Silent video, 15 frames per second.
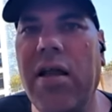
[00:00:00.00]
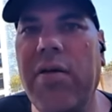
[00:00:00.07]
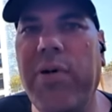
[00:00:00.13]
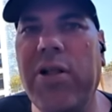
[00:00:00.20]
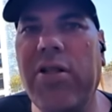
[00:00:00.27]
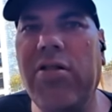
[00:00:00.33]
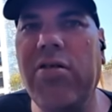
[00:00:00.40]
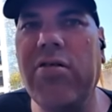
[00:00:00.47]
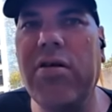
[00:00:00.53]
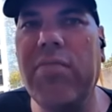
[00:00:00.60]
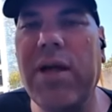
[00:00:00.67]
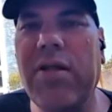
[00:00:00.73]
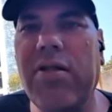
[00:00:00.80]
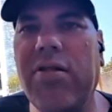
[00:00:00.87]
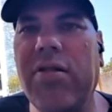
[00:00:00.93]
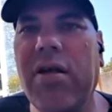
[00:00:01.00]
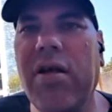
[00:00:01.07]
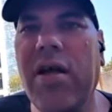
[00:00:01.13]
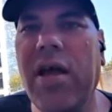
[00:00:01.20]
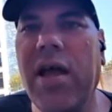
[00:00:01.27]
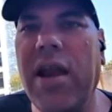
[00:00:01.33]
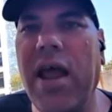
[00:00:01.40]
he puts dunamis
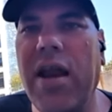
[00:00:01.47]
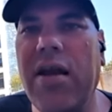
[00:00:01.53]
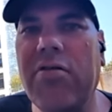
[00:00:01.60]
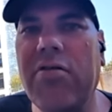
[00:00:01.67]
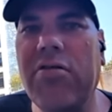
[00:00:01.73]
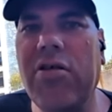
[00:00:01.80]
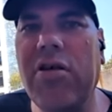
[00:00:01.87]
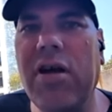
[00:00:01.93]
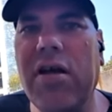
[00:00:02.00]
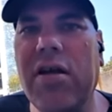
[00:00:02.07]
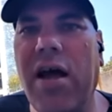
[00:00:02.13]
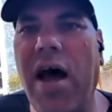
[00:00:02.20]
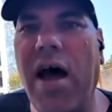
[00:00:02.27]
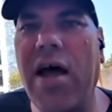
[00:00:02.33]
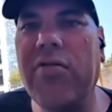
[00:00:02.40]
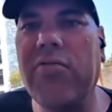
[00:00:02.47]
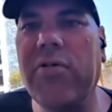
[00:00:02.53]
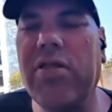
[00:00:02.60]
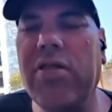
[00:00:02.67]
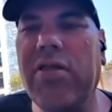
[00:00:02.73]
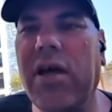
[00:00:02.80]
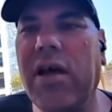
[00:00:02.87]
and energia not
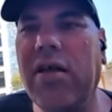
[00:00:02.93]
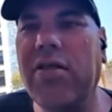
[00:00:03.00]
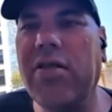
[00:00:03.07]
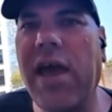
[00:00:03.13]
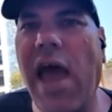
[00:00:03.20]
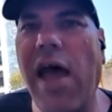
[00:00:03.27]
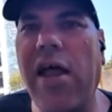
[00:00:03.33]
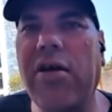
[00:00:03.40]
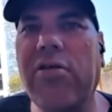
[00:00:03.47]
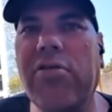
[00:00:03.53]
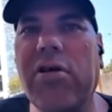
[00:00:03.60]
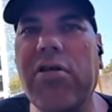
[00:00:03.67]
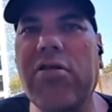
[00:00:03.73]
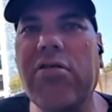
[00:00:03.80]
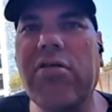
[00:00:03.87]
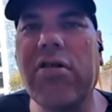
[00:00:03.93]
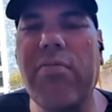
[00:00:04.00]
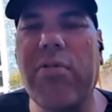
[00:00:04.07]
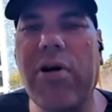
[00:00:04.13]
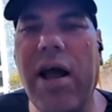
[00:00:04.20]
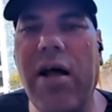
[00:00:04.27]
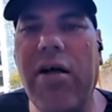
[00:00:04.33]
with like the categories or
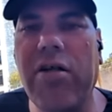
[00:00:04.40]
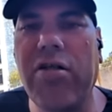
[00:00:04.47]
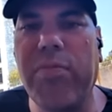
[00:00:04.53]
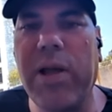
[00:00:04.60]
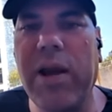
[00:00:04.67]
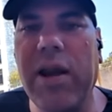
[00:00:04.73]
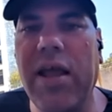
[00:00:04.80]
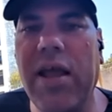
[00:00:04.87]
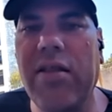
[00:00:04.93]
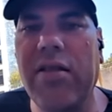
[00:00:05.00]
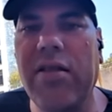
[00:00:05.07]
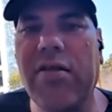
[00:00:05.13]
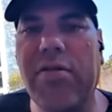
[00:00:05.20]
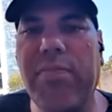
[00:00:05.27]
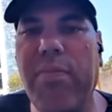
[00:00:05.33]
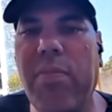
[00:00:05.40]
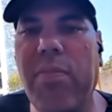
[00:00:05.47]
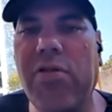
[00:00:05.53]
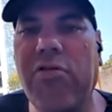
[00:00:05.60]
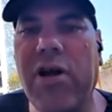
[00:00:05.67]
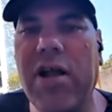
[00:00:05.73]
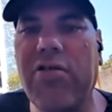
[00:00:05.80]
somewhere else, but in this
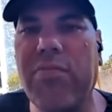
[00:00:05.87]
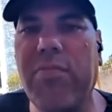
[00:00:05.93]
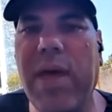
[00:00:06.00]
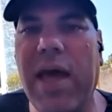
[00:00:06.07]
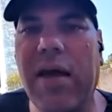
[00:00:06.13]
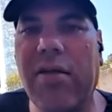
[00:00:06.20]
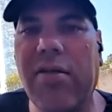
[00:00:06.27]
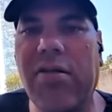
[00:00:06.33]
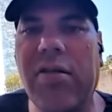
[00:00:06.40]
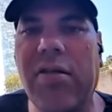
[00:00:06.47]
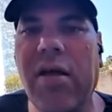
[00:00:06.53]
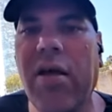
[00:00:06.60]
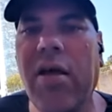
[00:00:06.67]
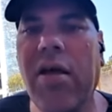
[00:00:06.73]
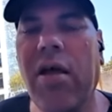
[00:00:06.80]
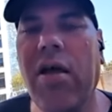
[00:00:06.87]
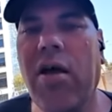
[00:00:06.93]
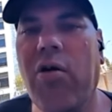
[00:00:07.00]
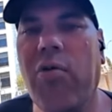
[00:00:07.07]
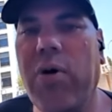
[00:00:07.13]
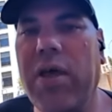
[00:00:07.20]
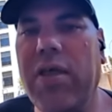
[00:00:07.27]
strange mix
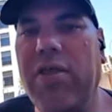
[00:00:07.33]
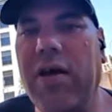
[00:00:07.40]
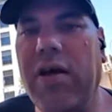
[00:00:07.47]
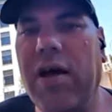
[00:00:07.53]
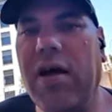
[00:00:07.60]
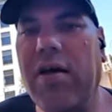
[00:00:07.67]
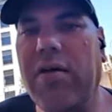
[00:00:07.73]
with